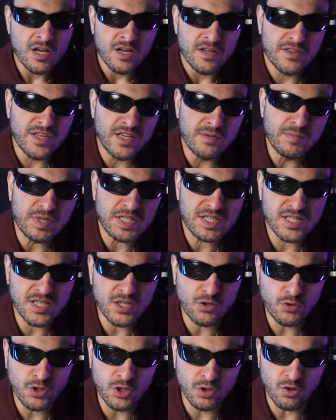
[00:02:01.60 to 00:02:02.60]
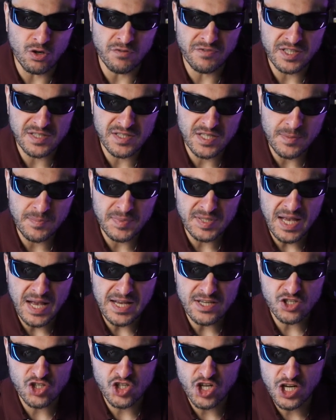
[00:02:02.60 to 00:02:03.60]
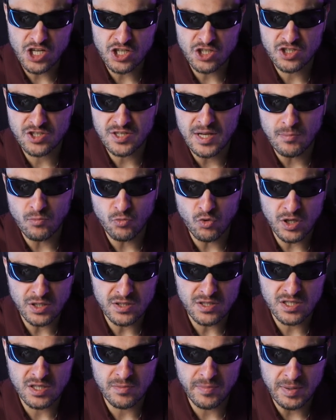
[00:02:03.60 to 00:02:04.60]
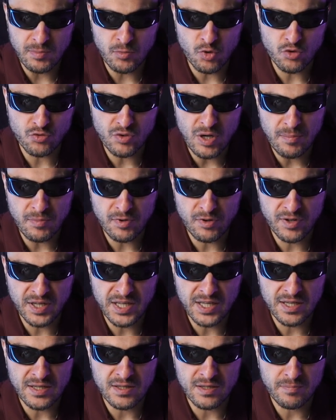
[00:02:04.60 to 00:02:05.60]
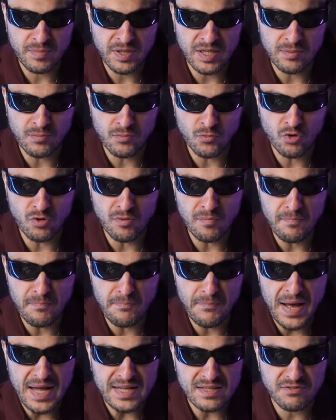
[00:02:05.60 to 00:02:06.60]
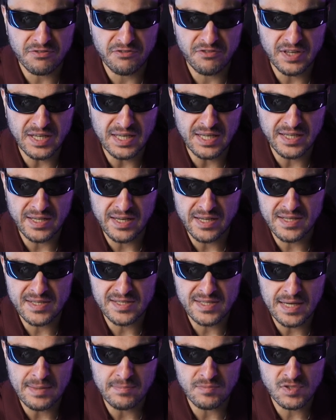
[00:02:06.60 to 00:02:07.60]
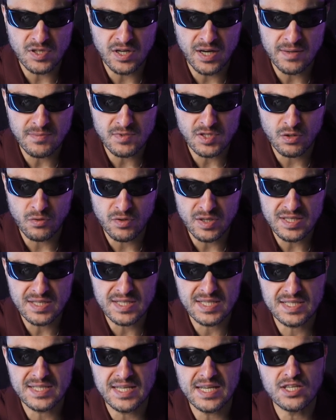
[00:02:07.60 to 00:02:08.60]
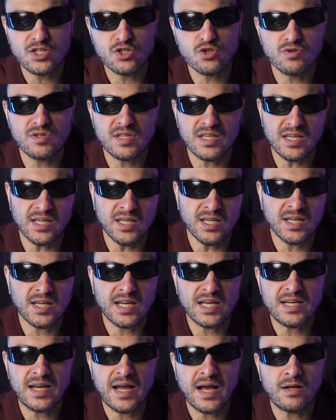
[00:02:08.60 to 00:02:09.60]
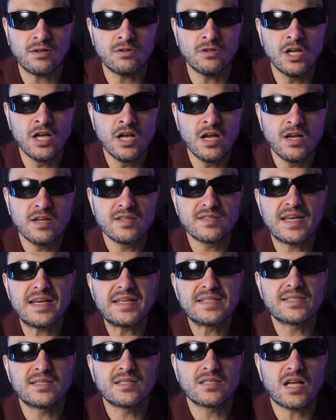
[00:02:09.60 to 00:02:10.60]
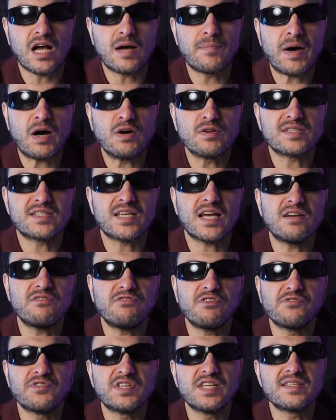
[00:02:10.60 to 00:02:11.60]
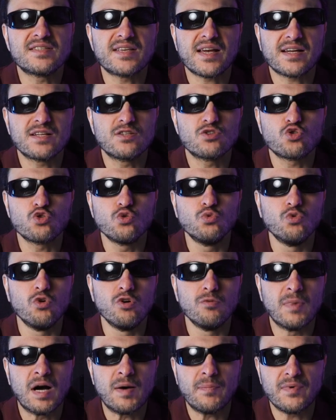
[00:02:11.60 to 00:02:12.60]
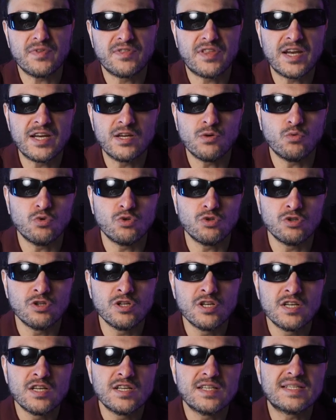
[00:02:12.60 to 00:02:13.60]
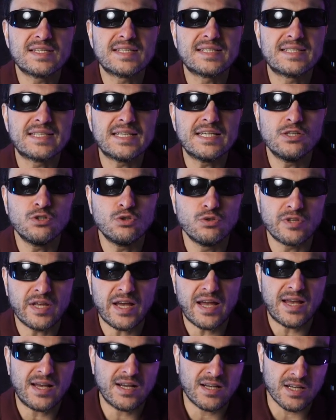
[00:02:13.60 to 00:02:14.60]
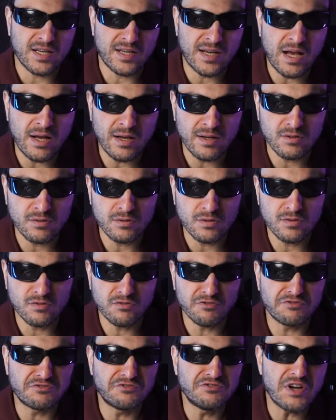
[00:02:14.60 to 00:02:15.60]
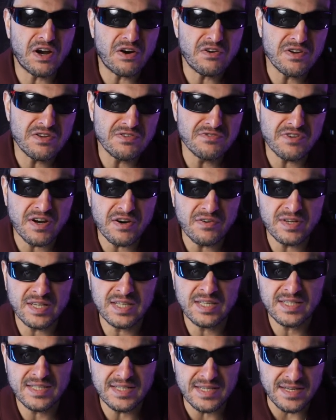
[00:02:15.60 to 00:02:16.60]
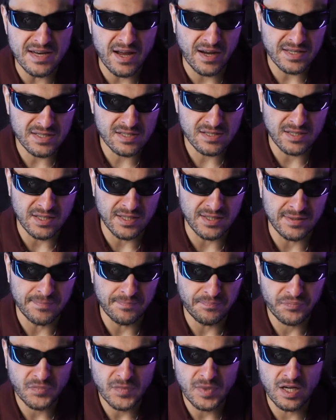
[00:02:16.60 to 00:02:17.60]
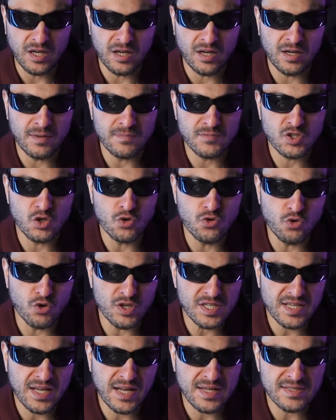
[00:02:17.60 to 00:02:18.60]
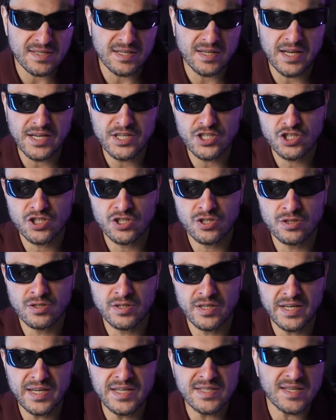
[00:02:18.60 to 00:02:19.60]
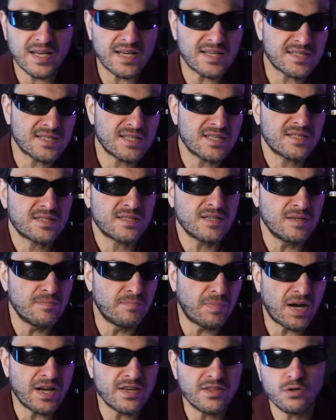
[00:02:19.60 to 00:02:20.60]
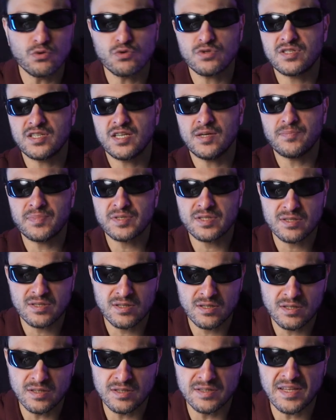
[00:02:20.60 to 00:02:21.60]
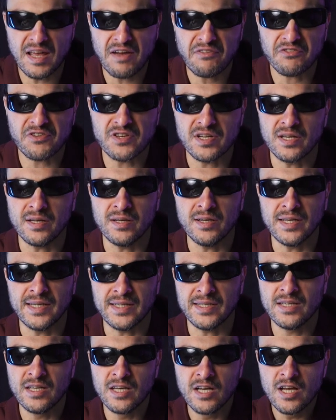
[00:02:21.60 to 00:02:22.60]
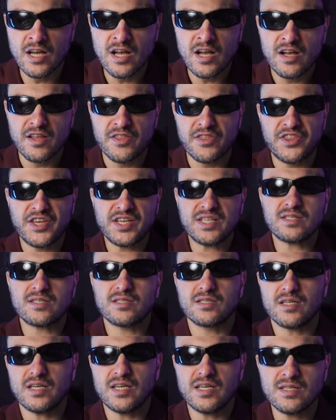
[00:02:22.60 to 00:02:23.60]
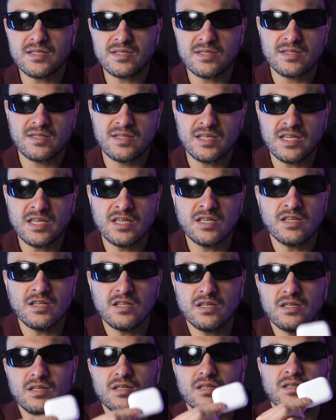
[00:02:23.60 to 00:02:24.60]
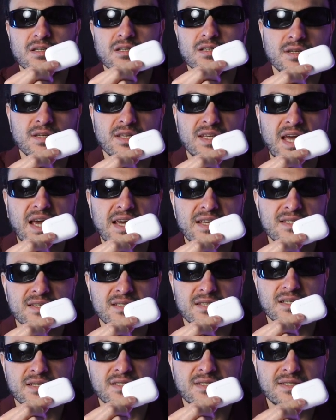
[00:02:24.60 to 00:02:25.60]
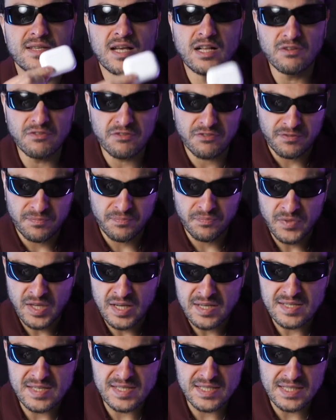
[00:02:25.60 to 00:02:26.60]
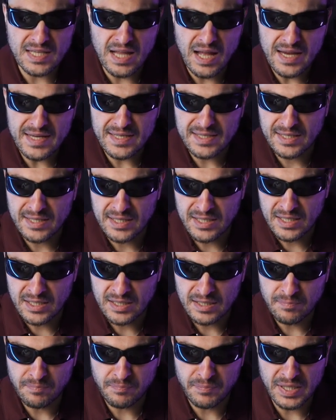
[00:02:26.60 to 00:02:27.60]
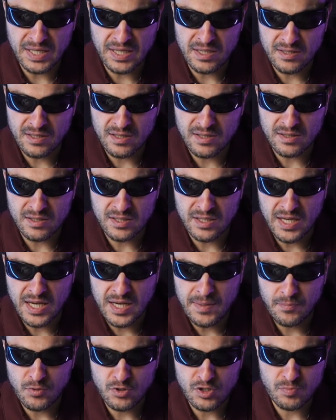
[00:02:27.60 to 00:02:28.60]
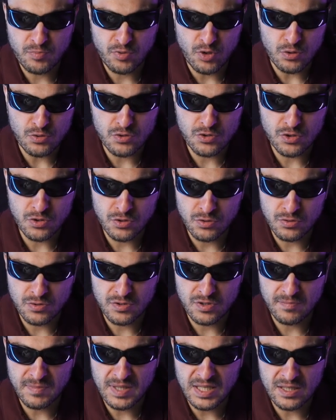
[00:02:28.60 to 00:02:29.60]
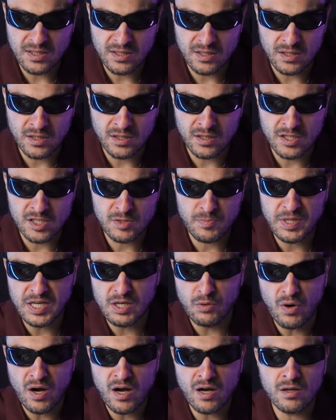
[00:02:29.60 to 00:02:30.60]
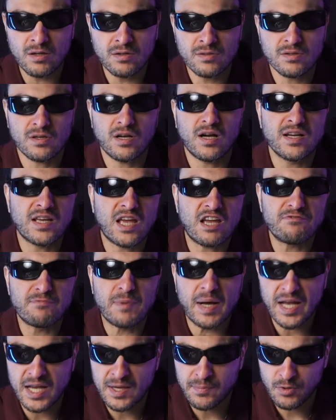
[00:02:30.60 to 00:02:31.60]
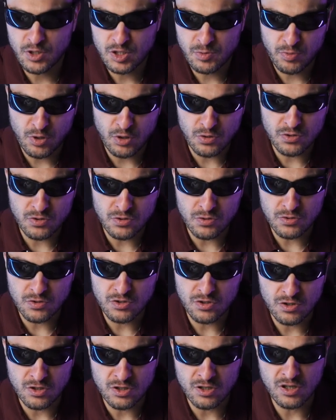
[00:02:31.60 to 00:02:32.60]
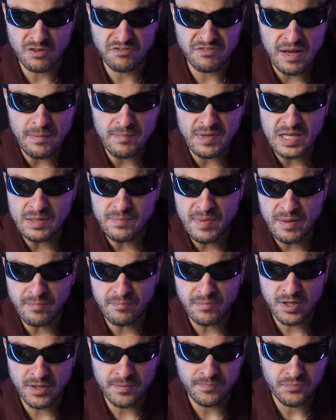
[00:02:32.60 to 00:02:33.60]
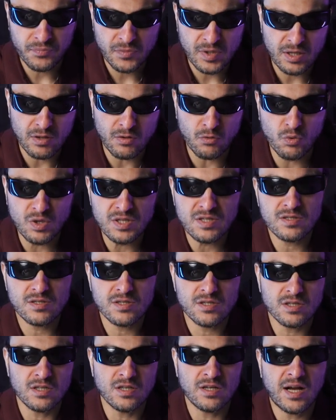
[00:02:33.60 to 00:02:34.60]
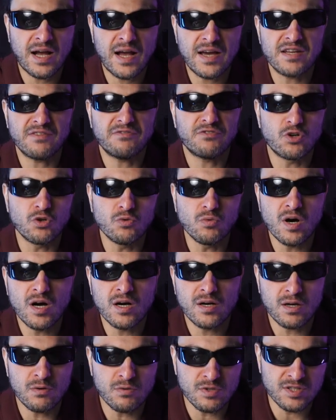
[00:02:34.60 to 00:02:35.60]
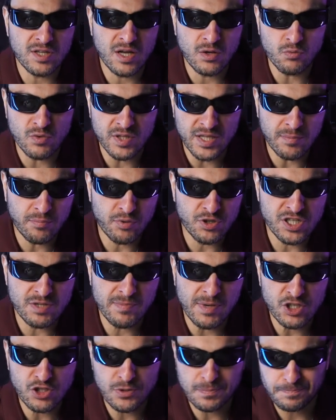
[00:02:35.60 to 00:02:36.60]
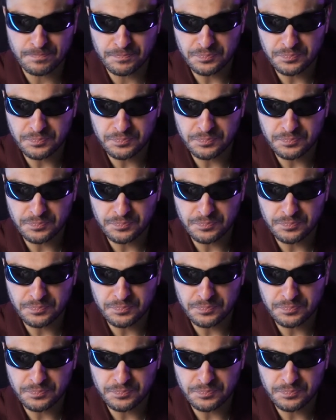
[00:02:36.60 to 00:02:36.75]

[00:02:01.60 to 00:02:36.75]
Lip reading: The material of the tips has changed somewhat. It's a bit more rubbery and a bit more matte feeling at the same time, so it sticks to the ear canal. Takes about 10-15 seconds to warm up, then it will seal the ear canal very nicely. So noise cancellation is assisted by those tips, definitely. This is the case itself. Slightly bigger than the AirPods Pro 2 to me. It's been a while. I gave my AirPods Pro 2 to a family member. Once I had it for a while, I was done with it pretty much.